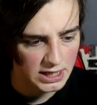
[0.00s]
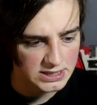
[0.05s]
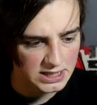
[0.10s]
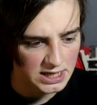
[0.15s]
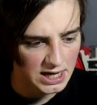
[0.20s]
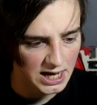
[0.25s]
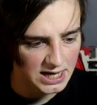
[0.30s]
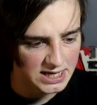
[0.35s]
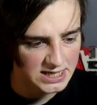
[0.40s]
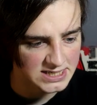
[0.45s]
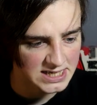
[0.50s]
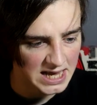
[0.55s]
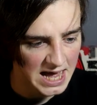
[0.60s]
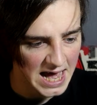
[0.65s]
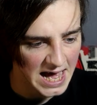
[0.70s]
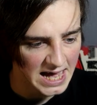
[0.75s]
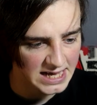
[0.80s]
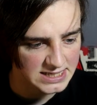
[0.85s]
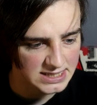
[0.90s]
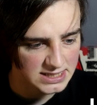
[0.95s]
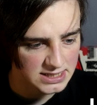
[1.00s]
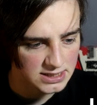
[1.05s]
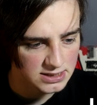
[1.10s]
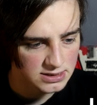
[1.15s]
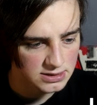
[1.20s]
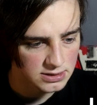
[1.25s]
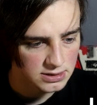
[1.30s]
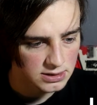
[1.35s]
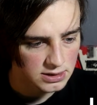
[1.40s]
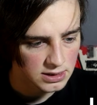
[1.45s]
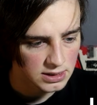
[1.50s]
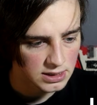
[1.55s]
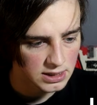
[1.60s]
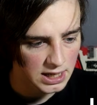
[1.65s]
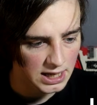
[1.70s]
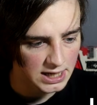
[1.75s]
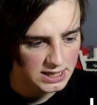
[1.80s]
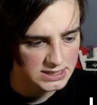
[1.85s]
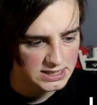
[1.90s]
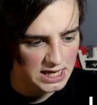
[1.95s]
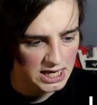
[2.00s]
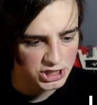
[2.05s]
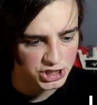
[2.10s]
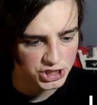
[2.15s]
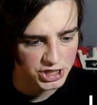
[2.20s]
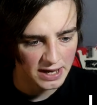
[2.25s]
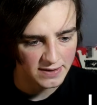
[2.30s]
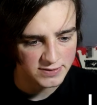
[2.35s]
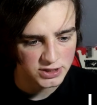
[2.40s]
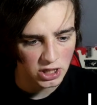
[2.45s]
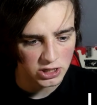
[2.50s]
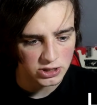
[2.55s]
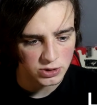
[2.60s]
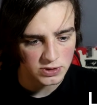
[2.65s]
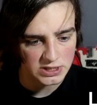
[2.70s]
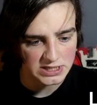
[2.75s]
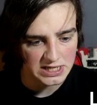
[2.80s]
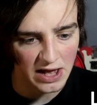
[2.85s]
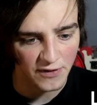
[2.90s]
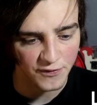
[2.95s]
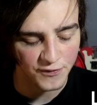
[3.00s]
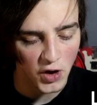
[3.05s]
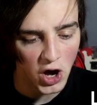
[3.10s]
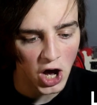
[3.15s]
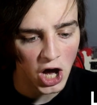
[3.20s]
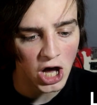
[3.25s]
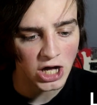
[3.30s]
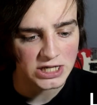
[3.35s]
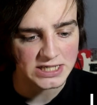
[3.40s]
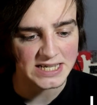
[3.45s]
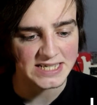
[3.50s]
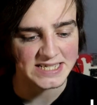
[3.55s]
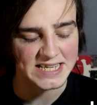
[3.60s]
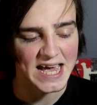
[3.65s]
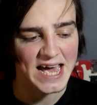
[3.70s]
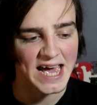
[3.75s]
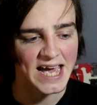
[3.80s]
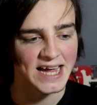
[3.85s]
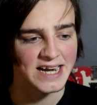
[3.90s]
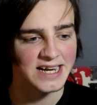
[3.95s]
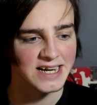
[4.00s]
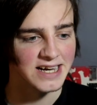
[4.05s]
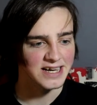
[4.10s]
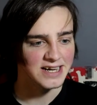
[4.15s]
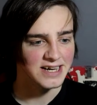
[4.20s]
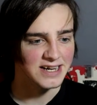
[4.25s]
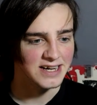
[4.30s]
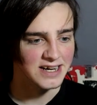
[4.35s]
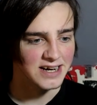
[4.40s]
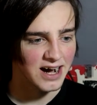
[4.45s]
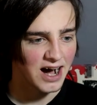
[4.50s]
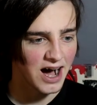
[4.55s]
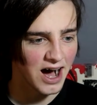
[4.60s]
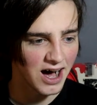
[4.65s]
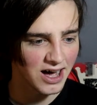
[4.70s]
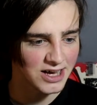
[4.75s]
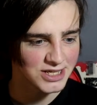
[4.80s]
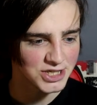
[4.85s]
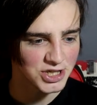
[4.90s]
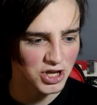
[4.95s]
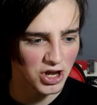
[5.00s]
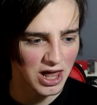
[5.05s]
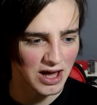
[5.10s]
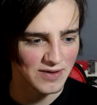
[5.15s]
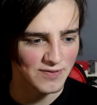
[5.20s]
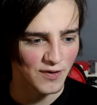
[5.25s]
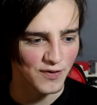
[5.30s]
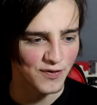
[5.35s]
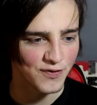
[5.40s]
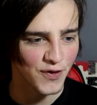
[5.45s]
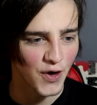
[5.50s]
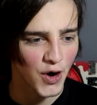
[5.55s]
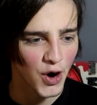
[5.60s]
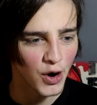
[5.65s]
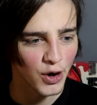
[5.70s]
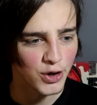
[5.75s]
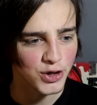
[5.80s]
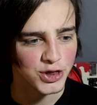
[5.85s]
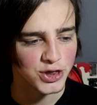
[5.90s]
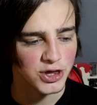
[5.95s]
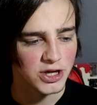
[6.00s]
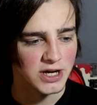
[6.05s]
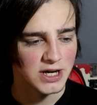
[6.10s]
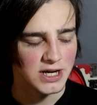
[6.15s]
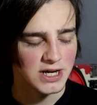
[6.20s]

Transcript: Into Lacazette. Lacazette shifts onto his left foot, it's in. Arsenal have a fourth